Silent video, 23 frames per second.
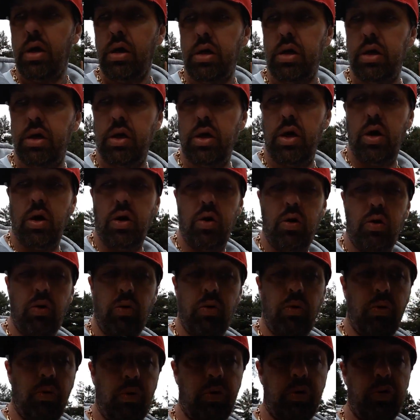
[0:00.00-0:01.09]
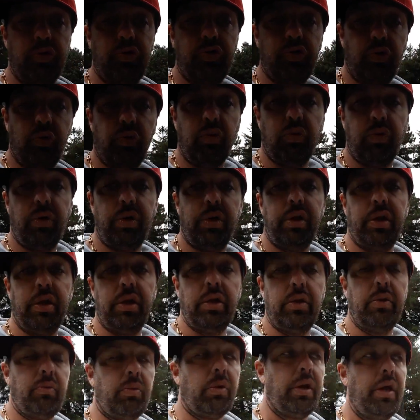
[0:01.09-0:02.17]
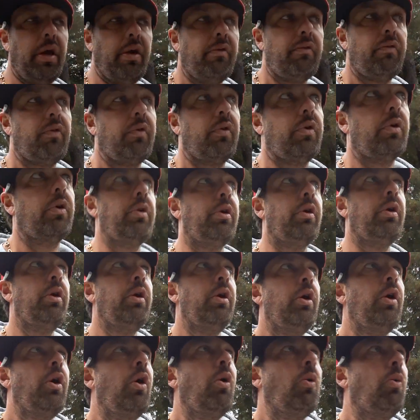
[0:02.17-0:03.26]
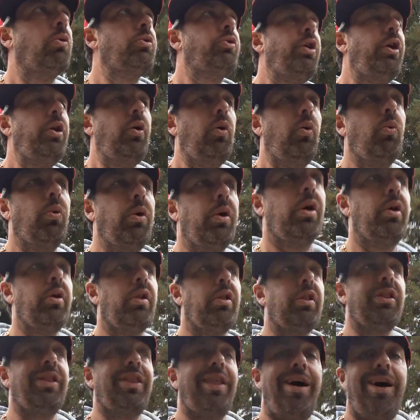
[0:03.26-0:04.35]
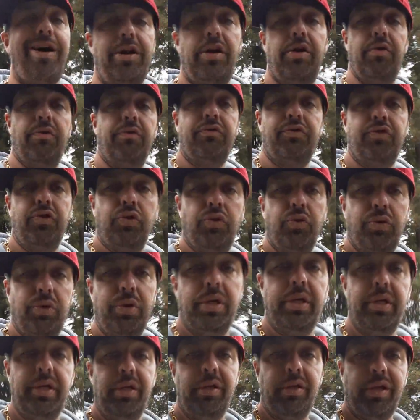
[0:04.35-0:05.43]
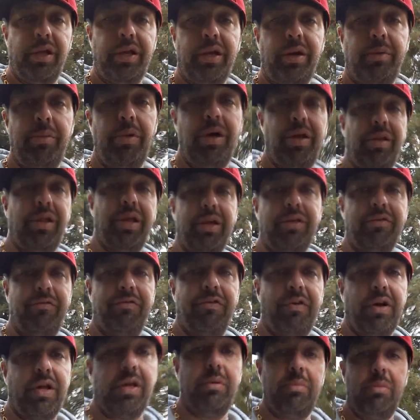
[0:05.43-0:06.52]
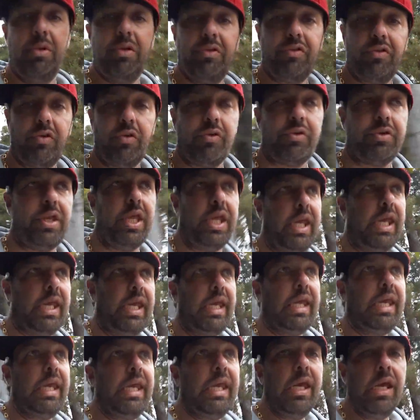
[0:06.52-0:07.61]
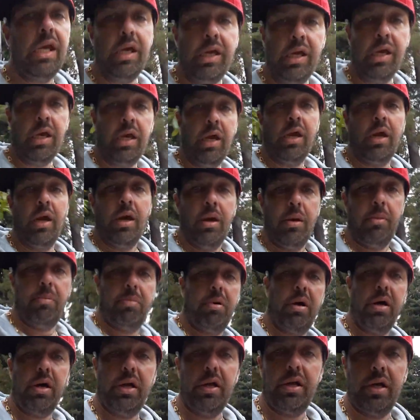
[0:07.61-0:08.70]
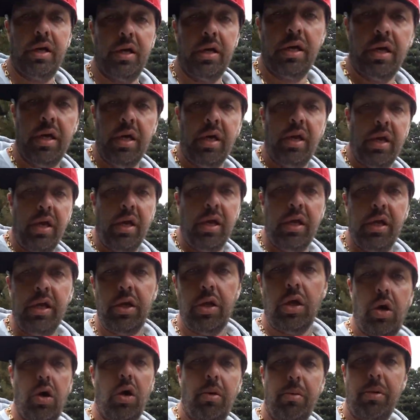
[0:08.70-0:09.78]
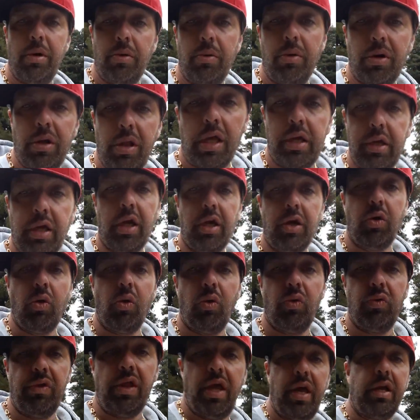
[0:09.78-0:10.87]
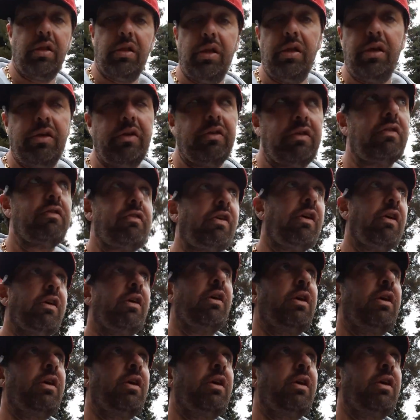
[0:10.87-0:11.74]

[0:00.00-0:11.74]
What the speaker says: you know, jewelry, whatever. Which I don't wear a lot of jewelry. Like, I'm not like fucking Mr. T. But, you know, I might wear like a gold necklace